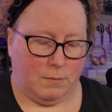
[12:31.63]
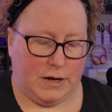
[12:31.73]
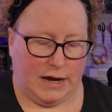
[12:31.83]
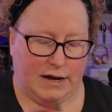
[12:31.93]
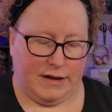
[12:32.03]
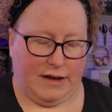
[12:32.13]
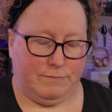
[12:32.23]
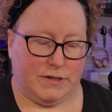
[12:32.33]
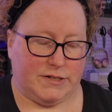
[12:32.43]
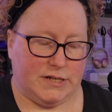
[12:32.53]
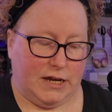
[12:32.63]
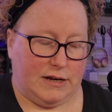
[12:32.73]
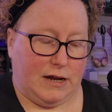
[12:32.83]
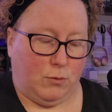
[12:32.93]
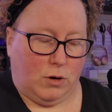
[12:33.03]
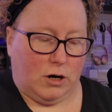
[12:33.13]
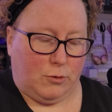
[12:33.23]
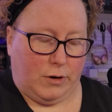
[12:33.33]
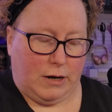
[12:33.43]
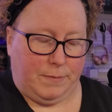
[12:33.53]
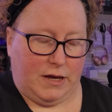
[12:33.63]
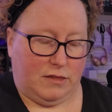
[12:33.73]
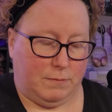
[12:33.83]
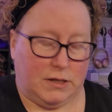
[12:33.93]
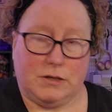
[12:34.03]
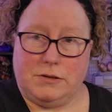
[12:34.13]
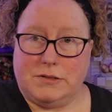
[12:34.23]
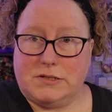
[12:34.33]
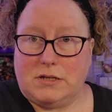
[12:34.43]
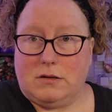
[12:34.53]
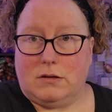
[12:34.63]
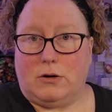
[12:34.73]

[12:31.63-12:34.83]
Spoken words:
But I have been seeing at work where I pay the bills,